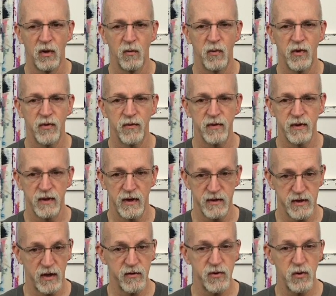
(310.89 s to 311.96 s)
with, that
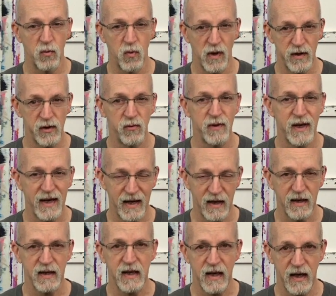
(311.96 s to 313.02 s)
tells you what you can
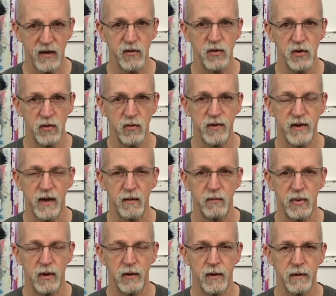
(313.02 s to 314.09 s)
and can't do with that
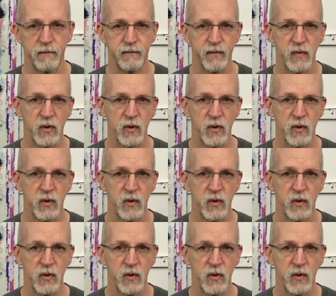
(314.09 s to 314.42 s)
building